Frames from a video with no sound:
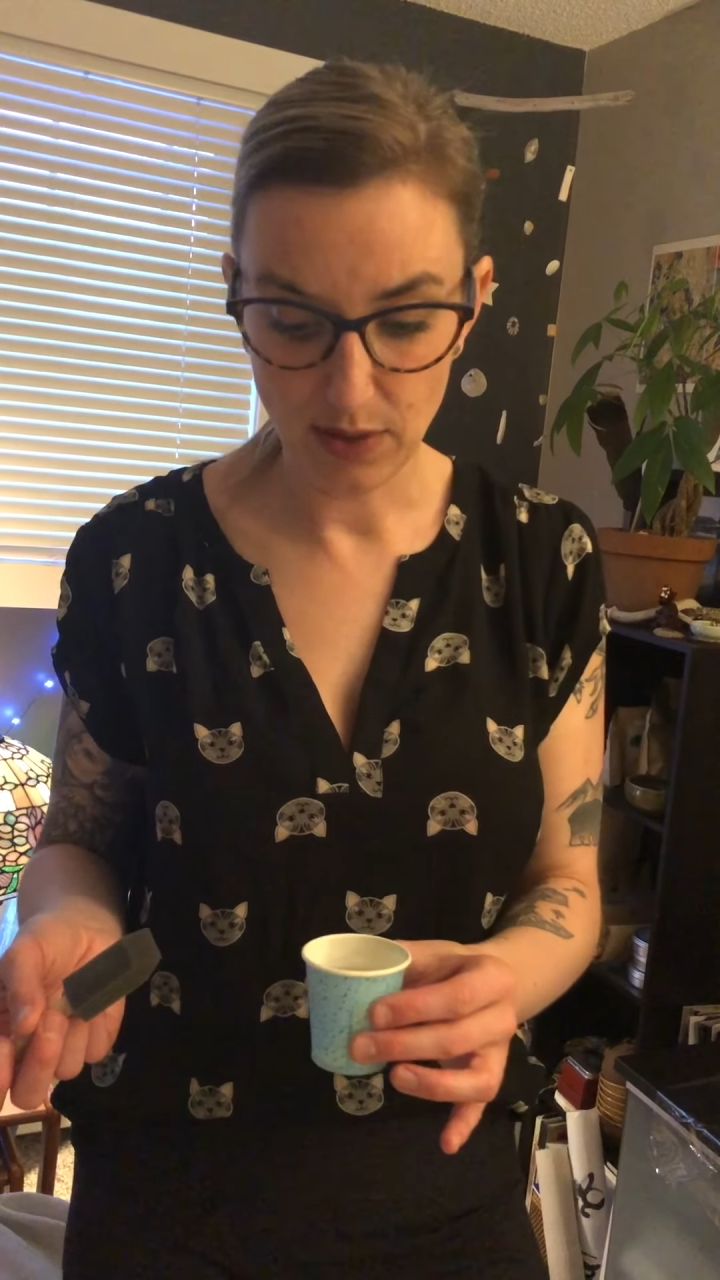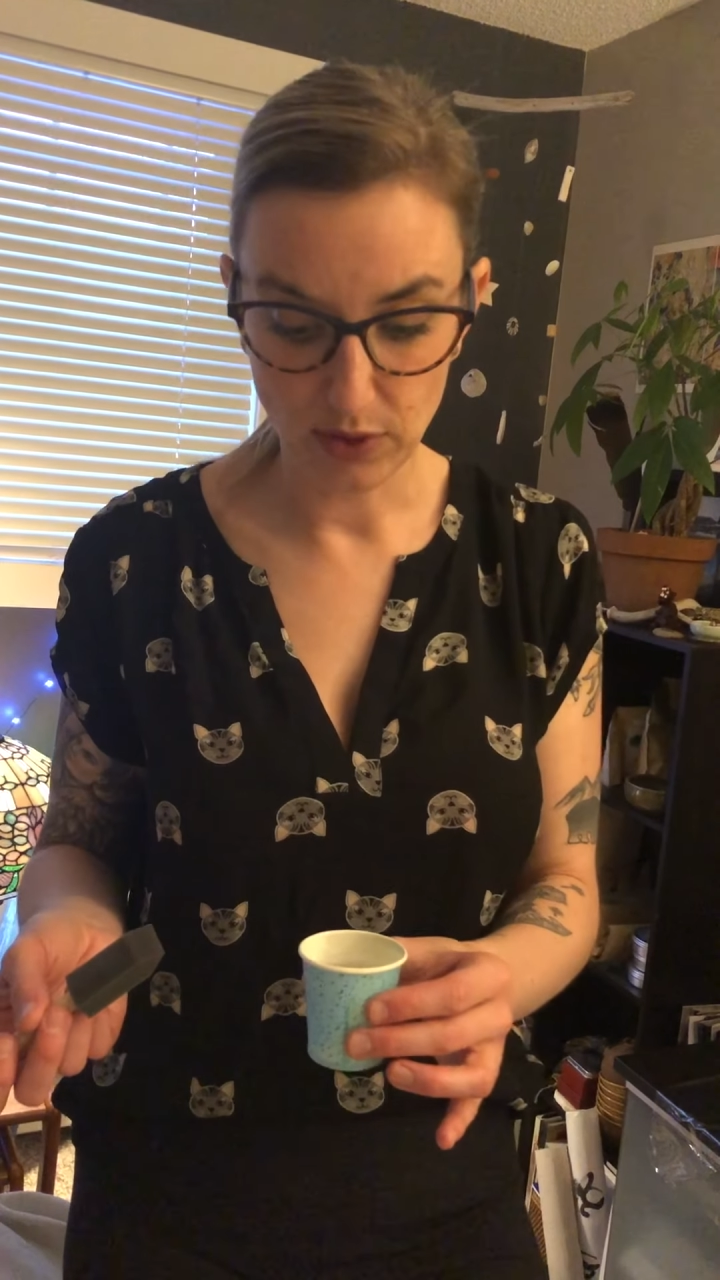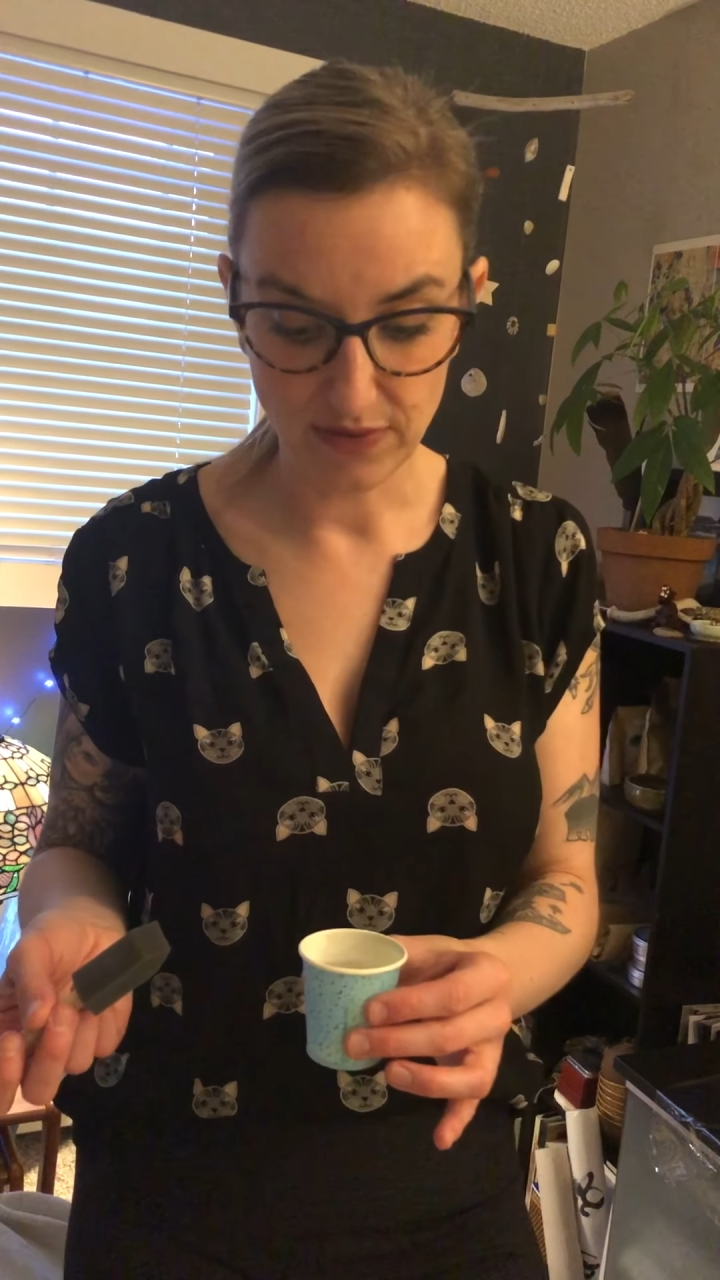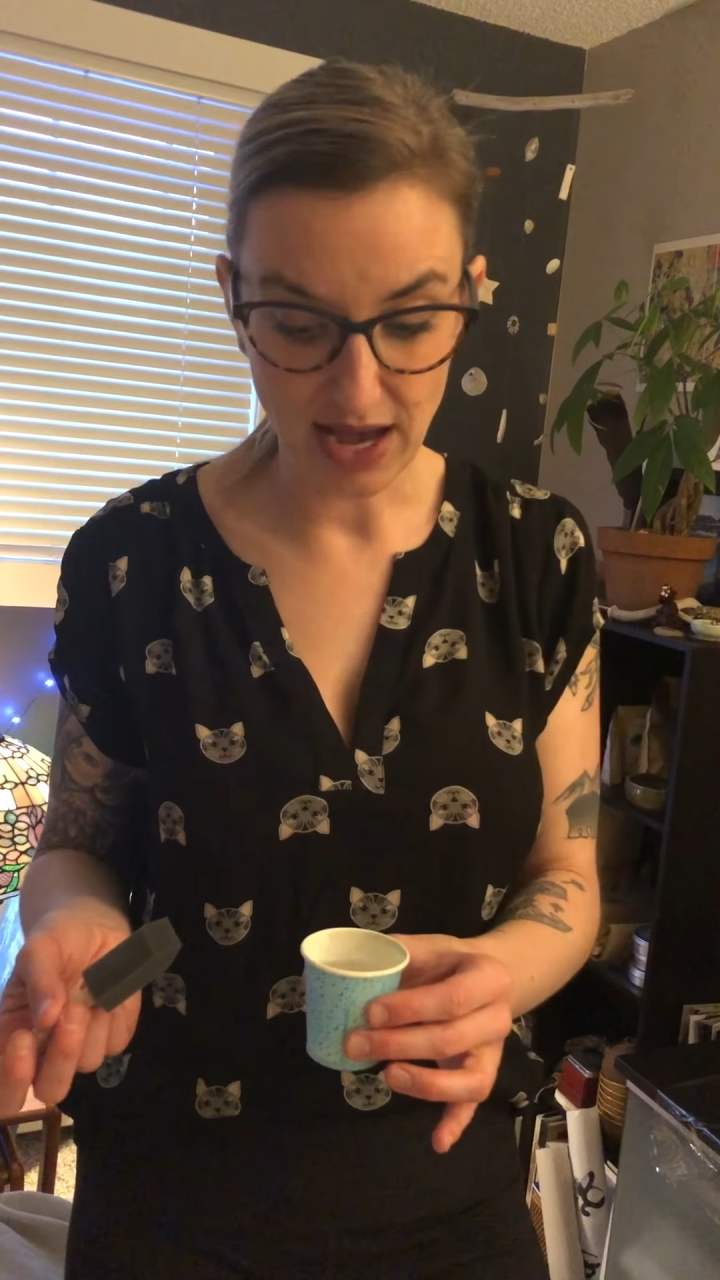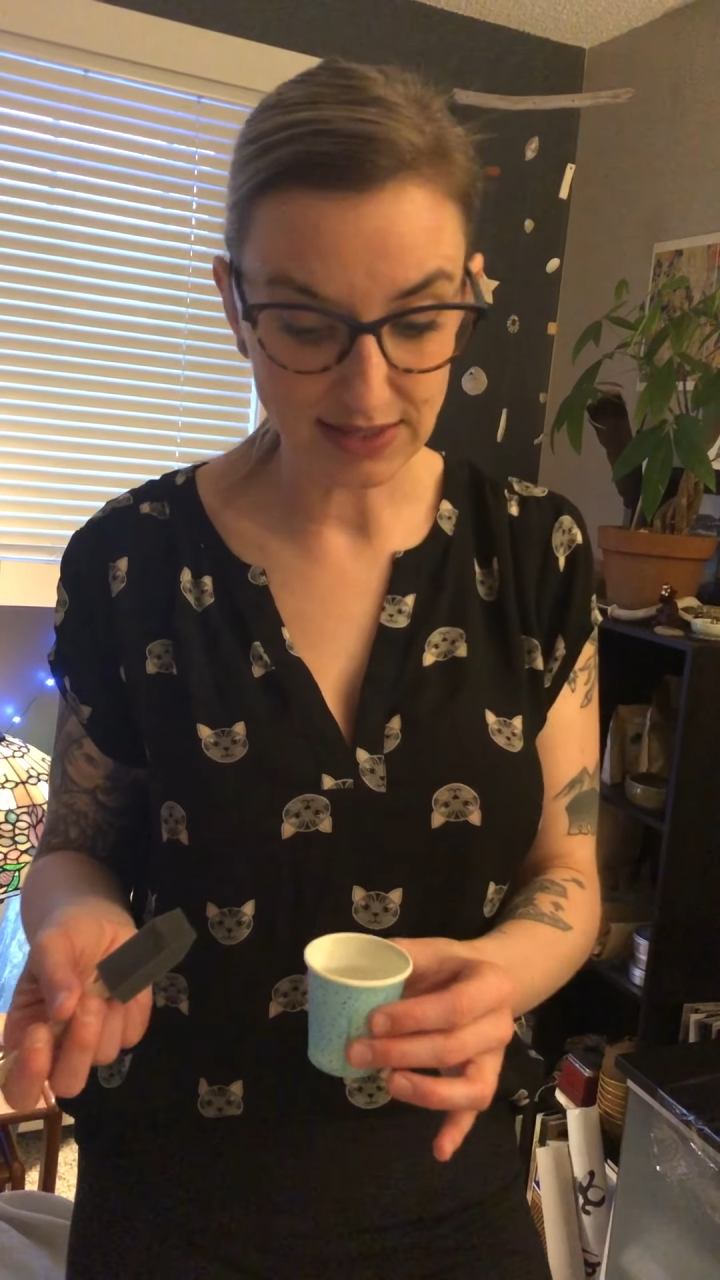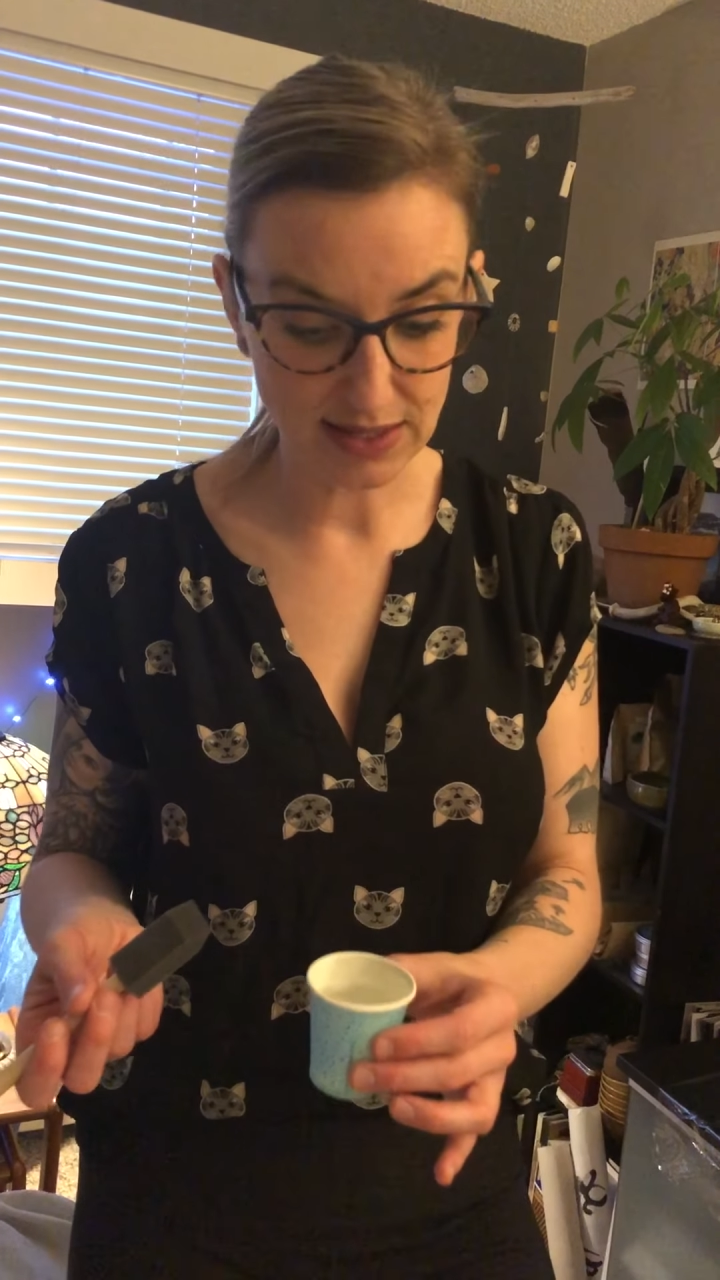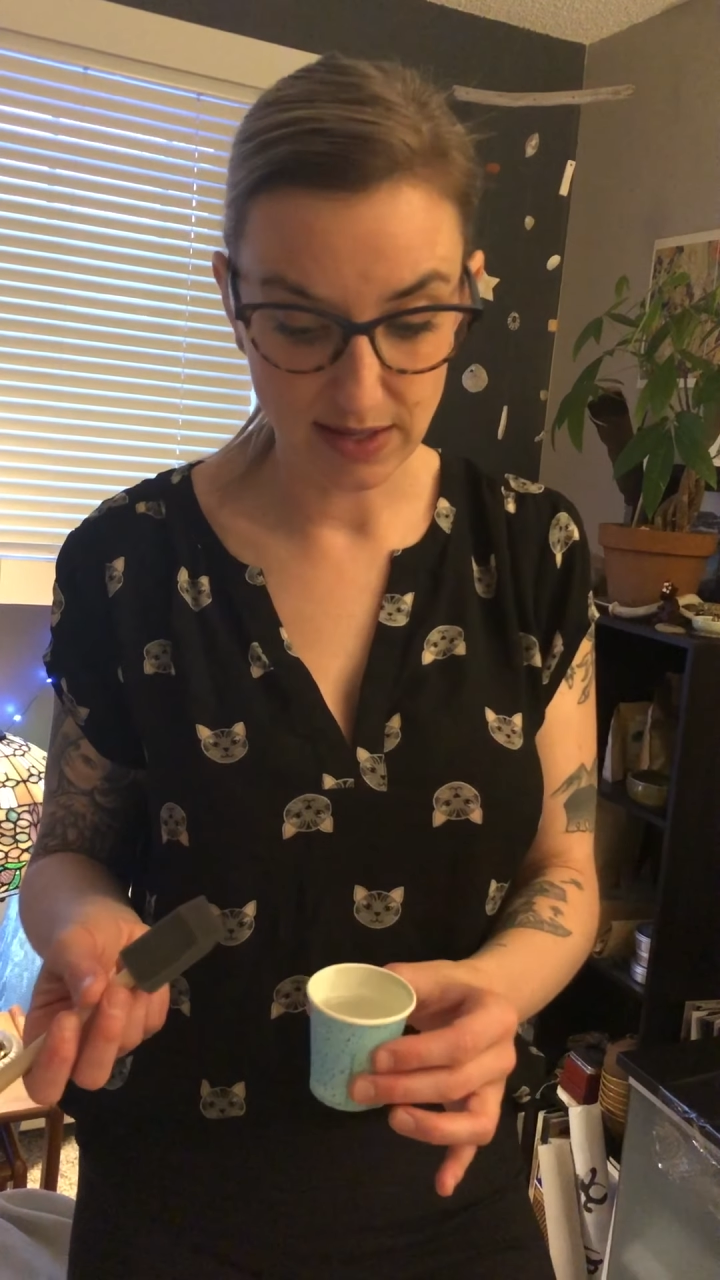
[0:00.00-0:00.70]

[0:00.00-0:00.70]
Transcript: would have asked